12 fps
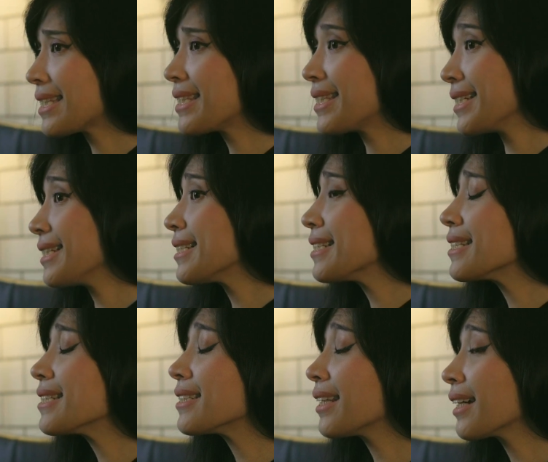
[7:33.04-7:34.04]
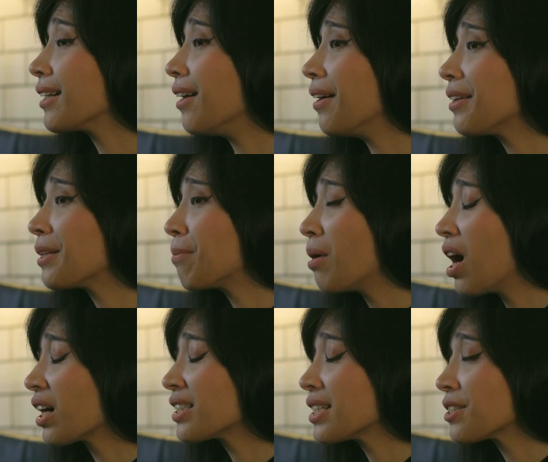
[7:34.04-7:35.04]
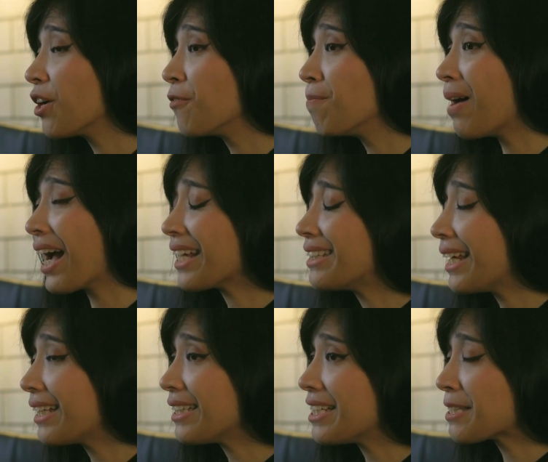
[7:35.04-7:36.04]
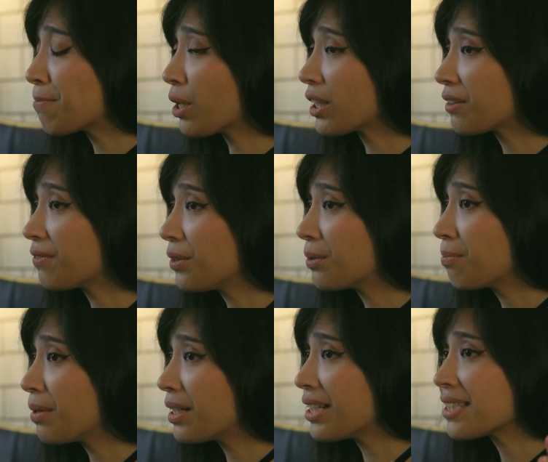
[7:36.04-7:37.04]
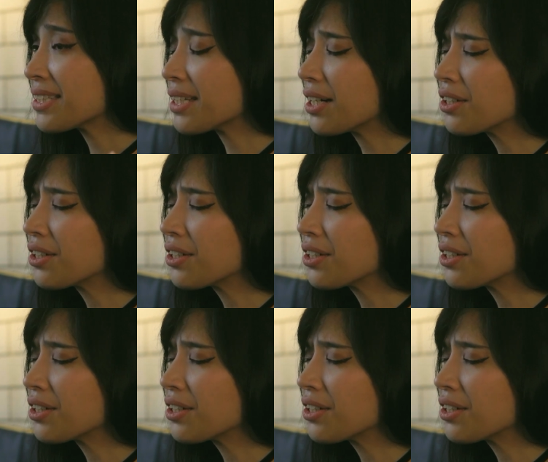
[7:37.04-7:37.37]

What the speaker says: still doesn't tick all the boxes of my daily smartphone, but it's a